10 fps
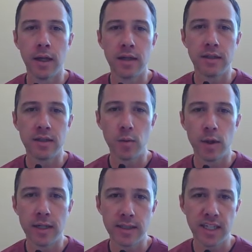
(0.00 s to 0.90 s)

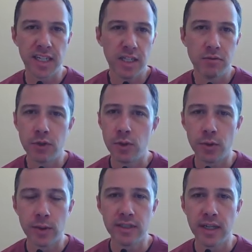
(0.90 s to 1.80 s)
Summarize it in 2 to
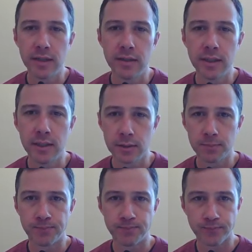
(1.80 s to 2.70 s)
3 sentences,
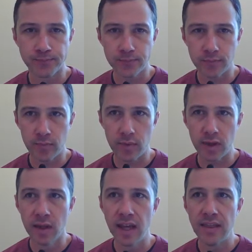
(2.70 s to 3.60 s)

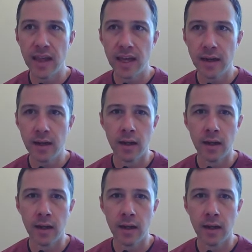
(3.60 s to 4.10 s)
and then